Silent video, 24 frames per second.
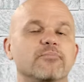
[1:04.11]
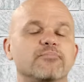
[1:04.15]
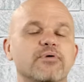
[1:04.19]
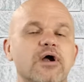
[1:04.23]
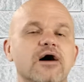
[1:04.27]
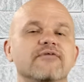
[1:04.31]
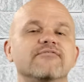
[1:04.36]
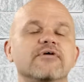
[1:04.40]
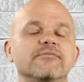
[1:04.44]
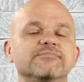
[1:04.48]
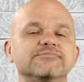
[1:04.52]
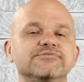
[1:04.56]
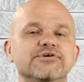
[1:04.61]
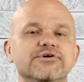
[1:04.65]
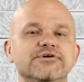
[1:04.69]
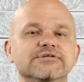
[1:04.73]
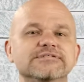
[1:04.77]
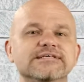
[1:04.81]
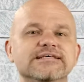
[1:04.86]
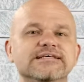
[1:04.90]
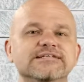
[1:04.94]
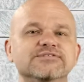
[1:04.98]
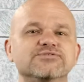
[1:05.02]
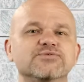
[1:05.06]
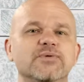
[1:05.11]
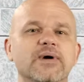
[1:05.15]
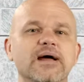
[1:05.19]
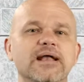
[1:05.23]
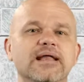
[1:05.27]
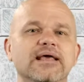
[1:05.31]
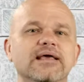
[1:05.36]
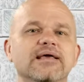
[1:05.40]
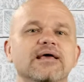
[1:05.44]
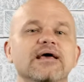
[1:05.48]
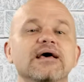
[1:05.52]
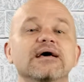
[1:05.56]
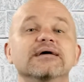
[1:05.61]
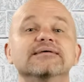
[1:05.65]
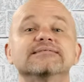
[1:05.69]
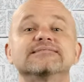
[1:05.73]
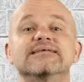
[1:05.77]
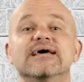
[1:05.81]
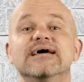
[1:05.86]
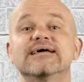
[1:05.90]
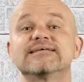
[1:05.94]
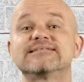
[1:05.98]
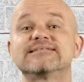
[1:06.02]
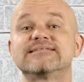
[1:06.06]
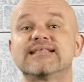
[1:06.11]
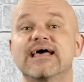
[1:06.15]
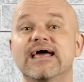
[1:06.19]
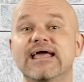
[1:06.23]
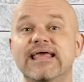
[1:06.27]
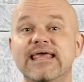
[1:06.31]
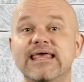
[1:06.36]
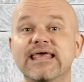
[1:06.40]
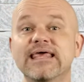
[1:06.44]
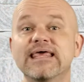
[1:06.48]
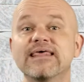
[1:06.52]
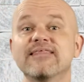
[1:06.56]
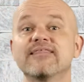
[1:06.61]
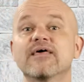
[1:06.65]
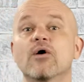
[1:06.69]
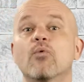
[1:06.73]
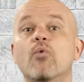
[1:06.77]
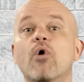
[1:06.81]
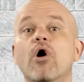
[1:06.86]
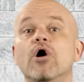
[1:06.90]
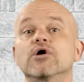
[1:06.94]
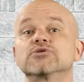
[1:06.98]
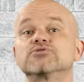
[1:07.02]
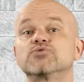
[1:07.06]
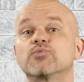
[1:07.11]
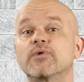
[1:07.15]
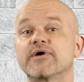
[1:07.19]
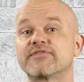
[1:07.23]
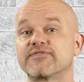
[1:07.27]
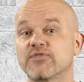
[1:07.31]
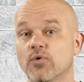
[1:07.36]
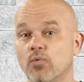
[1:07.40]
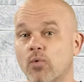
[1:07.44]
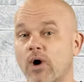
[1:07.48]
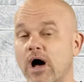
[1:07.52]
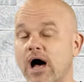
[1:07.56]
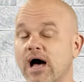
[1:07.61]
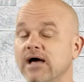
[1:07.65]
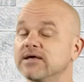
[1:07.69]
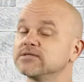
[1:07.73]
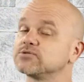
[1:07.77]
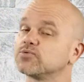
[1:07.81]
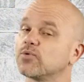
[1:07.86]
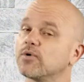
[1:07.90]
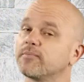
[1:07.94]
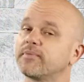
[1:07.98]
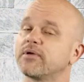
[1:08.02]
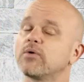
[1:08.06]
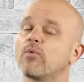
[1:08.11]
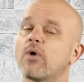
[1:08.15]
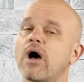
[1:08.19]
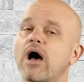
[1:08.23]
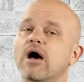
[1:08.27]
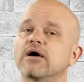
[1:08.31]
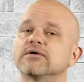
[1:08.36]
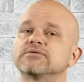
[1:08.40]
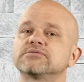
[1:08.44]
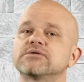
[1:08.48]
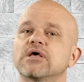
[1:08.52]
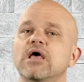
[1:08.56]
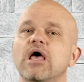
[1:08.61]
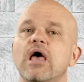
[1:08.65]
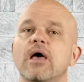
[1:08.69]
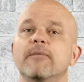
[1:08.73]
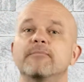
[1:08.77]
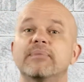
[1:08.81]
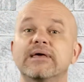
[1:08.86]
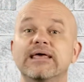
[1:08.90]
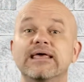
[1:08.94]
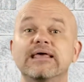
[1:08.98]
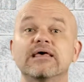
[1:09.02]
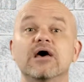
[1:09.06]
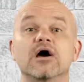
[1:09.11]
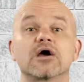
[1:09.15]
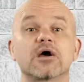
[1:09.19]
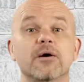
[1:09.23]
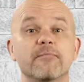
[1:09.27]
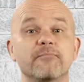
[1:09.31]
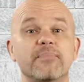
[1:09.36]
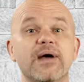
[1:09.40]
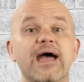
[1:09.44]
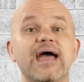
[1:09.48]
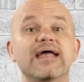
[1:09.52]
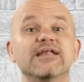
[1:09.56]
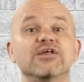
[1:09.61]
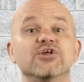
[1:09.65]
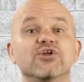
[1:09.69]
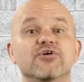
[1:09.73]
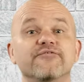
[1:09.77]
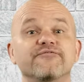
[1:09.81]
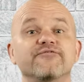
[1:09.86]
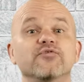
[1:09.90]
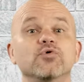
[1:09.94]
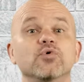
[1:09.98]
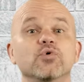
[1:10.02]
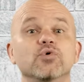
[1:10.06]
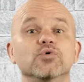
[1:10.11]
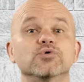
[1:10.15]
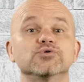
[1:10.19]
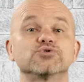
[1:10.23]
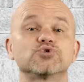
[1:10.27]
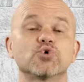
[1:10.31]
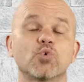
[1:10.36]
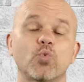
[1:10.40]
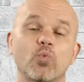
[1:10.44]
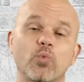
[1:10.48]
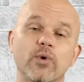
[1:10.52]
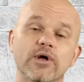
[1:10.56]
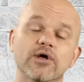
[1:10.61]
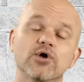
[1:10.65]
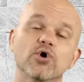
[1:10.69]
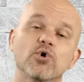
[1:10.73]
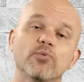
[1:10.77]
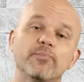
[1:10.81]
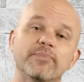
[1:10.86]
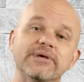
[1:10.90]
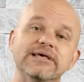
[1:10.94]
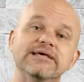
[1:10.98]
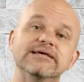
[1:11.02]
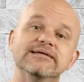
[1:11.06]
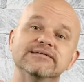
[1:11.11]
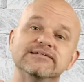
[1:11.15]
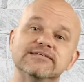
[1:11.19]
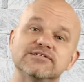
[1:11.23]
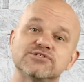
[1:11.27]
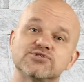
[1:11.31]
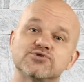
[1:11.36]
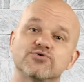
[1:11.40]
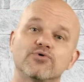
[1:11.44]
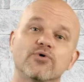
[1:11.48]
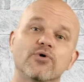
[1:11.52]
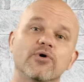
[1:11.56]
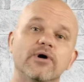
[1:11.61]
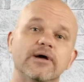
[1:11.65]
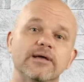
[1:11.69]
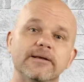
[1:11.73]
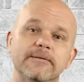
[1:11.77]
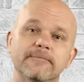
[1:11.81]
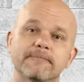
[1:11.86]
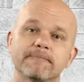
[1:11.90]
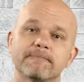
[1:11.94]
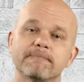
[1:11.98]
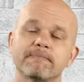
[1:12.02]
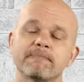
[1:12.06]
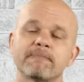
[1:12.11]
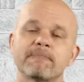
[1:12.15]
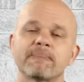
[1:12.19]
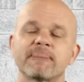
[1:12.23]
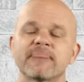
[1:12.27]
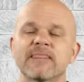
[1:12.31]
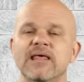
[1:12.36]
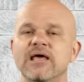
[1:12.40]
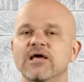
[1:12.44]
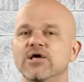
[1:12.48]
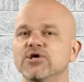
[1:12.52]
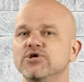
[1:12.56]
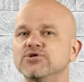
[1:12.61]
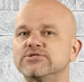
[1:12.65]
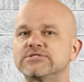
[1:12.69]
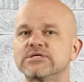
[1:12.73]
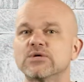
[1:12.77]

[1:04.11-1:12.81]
Proverbs 13:20 says that he that walks with the wise will be wise, but a companion of fools will be destroyed. You